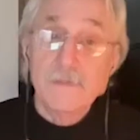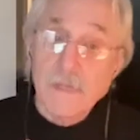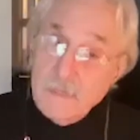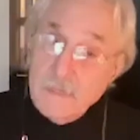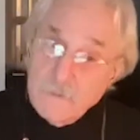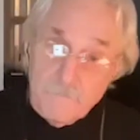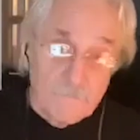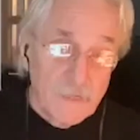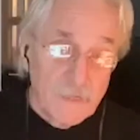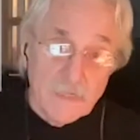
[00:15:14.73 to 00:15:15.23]

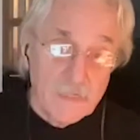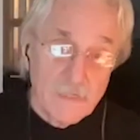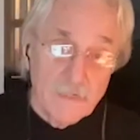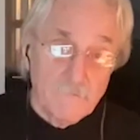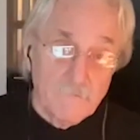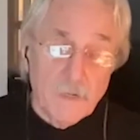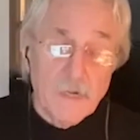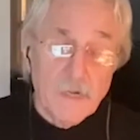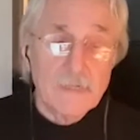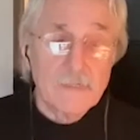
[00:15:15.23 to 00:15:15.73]
Doesn't make it
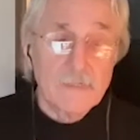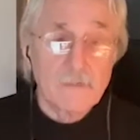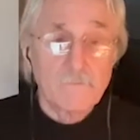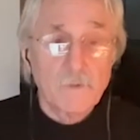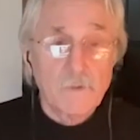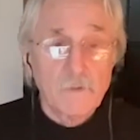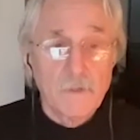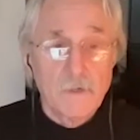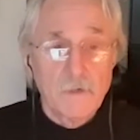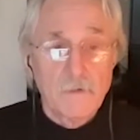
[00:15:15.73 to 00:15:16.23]

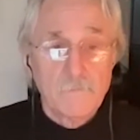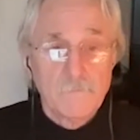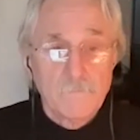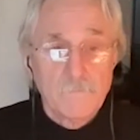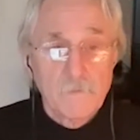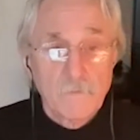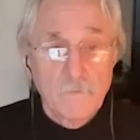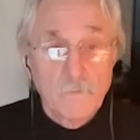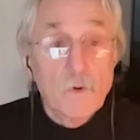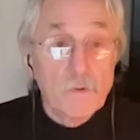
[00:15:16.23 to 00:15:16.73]
impossible, though.
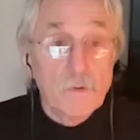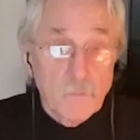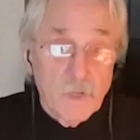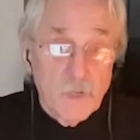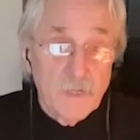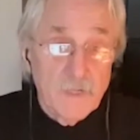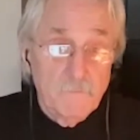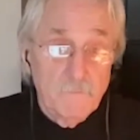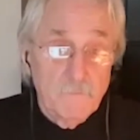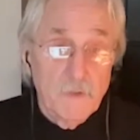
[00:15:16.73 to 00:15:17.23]
One
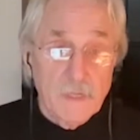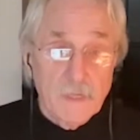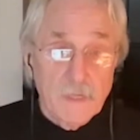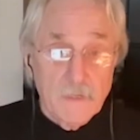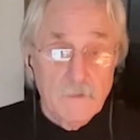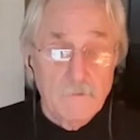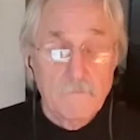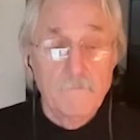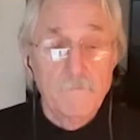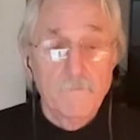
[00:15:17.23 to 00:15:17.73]
way to make
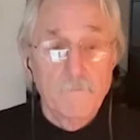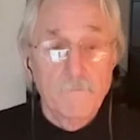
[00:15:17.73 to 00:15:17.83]
it